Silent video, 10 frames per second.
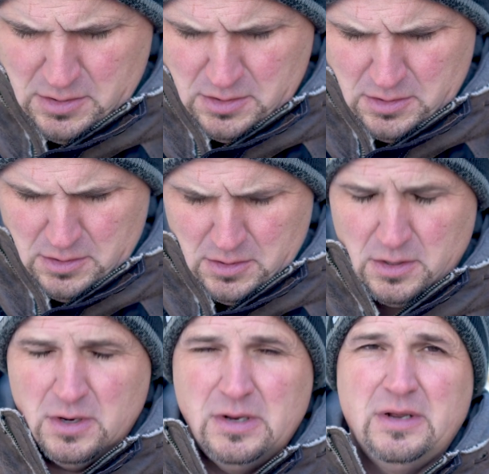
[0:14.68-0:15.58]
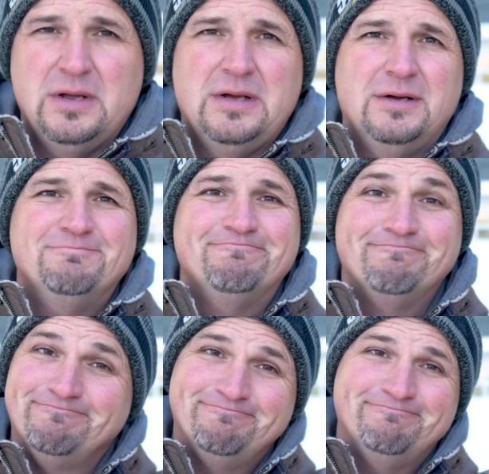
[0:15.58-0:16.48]
It's 18 degrees
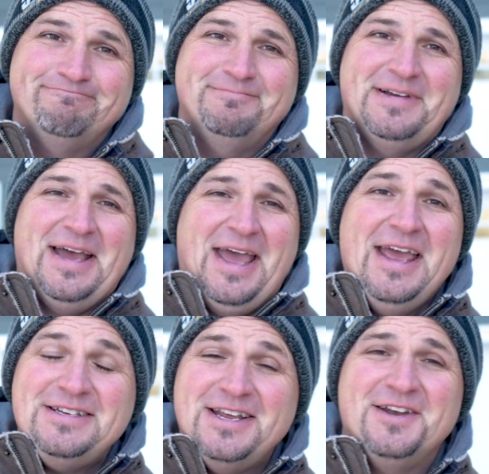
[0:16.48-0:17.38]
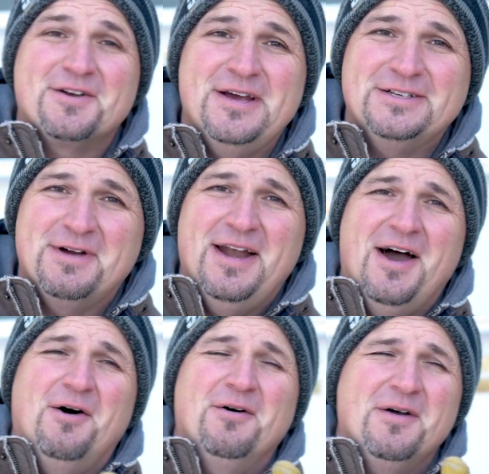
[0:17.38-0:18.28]
outside. 18 degrees right
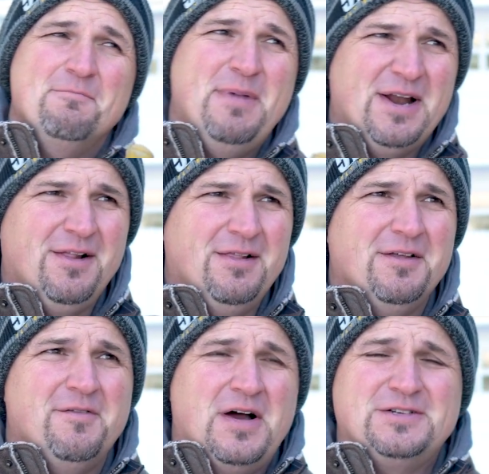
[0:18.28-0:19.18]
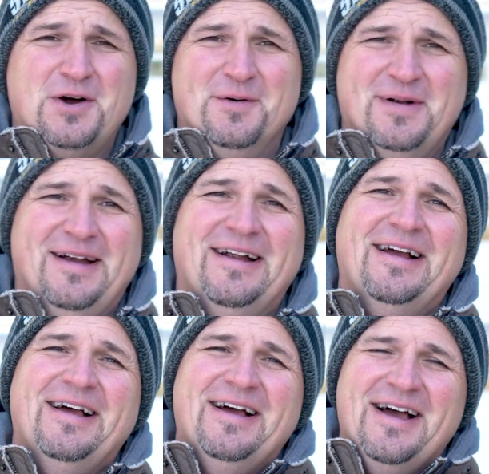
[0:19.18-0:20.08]
now, middle of October.
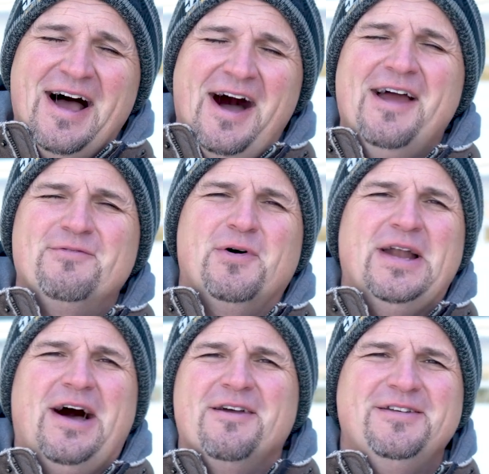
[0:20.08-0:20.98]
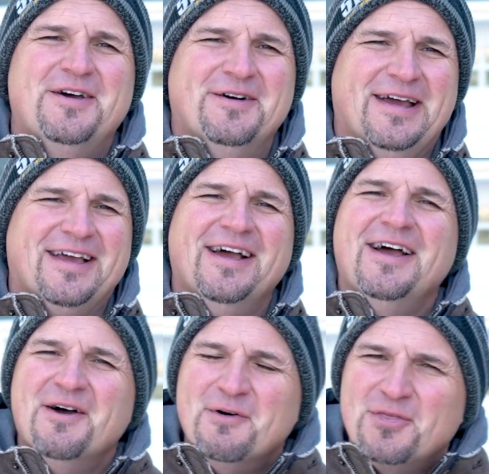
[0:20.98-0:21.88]
Hi everyone, how you doing?
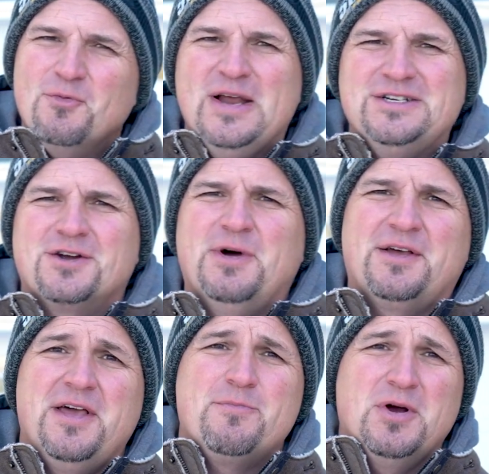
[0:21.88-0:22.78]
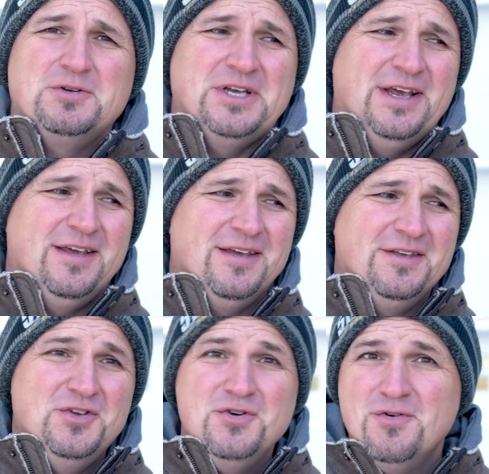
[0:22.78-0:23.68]
With winter quickly approaching,
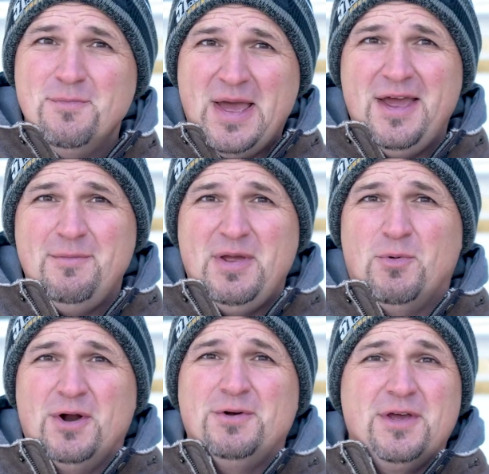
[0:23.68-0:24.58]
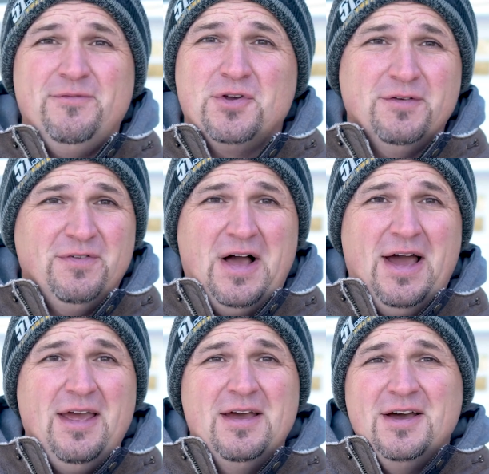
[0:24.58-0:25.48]
you may be wondering if you can
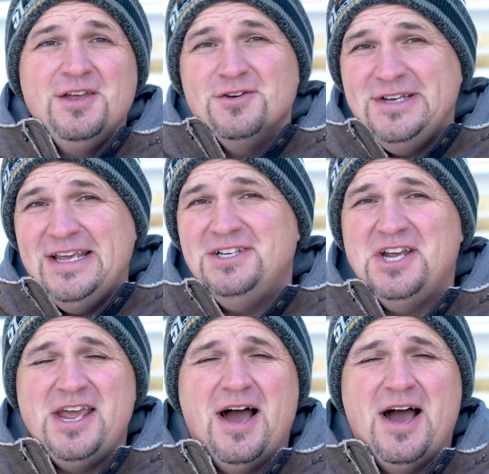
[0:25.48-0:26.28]
fly your DJI